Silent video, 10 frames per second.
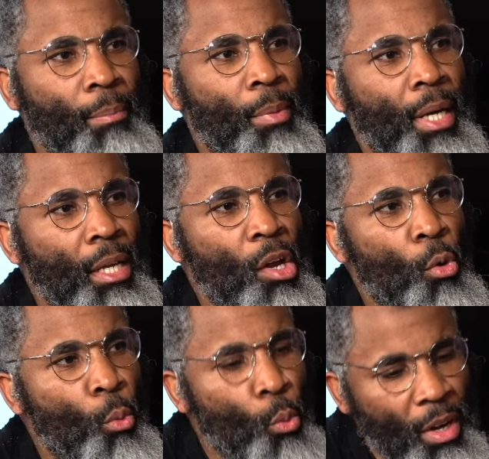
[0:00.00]
But
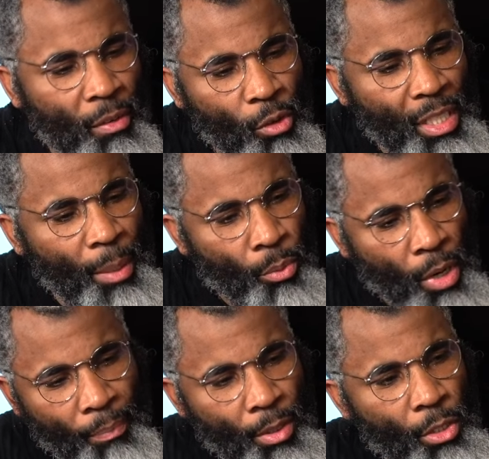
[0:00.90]
what really
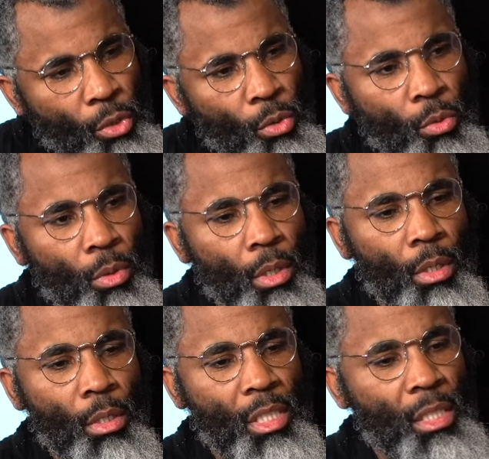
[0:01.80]
prompted you
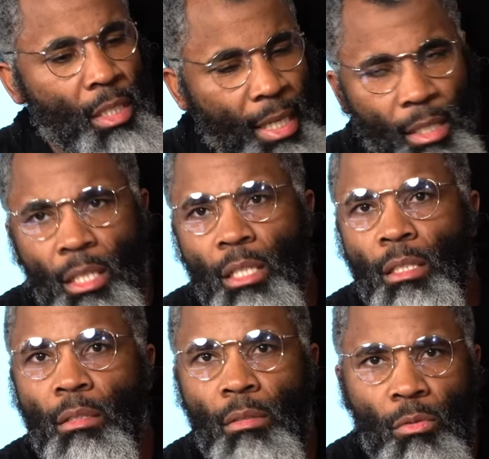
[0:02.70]
to take this,